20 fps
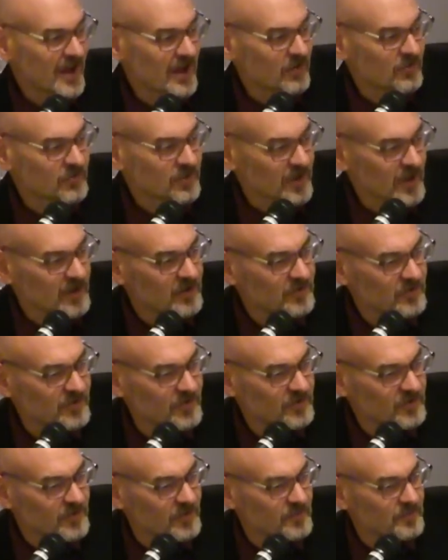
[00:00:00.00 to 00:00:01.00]
house light
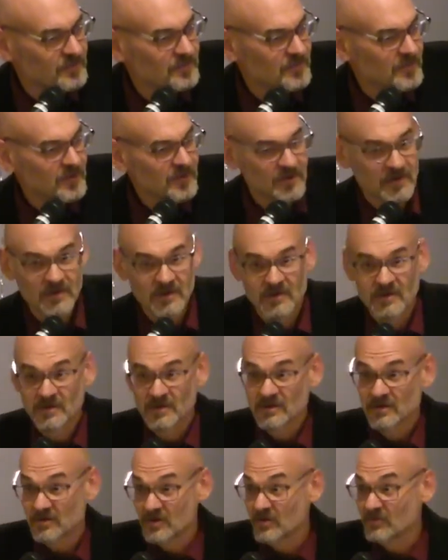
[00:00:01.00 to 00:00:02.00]
system.
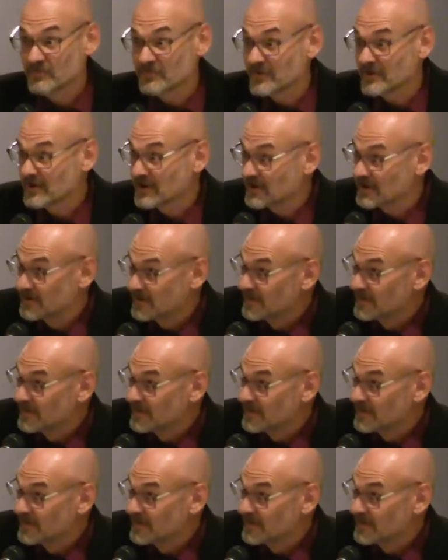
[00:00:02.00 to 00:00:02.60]
Go figure.